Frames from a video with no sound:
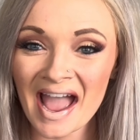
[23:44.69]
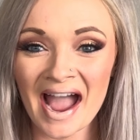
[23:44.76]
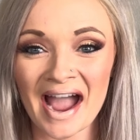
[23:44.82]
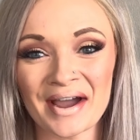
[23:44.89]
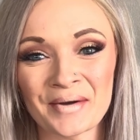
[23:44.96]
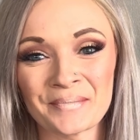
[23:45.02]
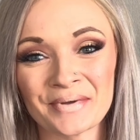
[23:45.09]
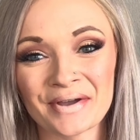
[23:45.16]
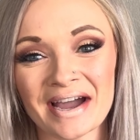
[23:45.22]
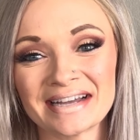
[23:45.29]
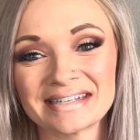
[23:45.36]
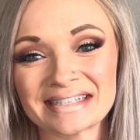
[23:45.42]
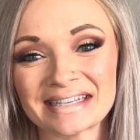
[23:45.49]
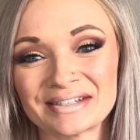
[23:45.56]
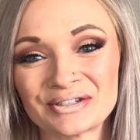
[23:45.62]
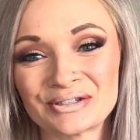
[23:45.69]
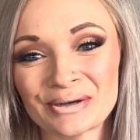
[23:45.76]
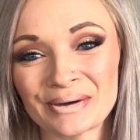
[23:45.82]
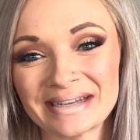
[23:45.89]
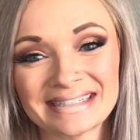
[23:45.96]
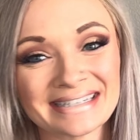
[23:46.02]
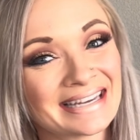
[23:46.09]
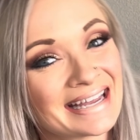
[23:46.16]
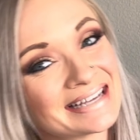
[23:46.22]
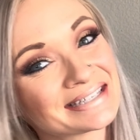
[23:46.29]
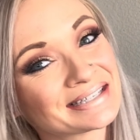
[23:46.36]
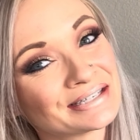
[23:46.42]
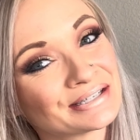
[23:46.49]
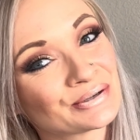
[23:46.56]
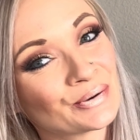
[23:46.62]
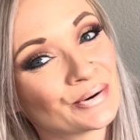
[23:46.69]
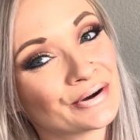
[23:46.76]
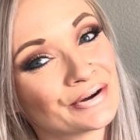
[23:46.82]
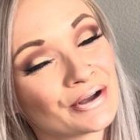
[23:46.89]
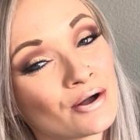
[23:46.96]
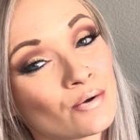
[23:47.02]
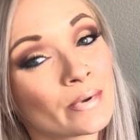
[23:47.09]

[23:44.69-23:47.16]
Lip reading: I hope you guys enjoyed today's tutorial.